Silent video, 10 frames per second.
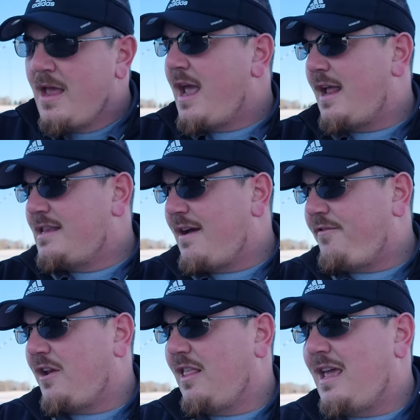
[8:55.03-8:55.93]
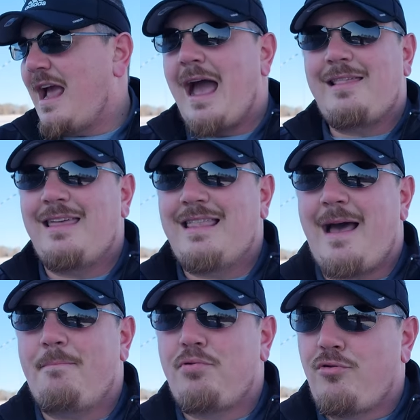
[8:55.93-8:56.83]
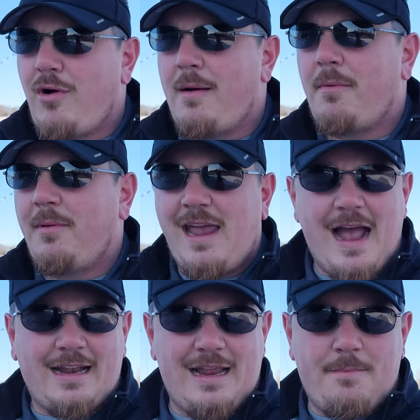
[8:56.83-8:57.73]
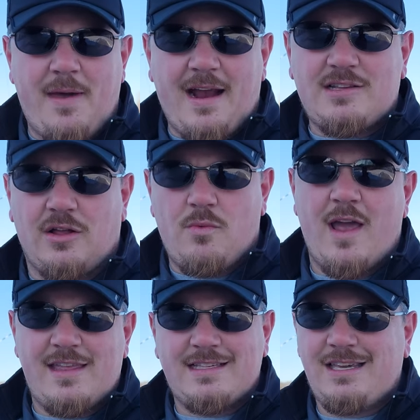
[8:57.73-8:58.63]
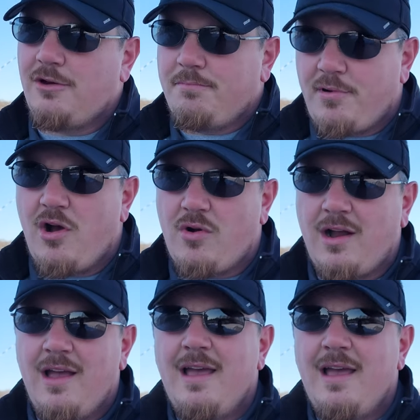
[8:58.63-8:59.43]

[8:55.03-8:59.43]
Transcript: And definitely, I think that probably had an impact on the way this gear broke.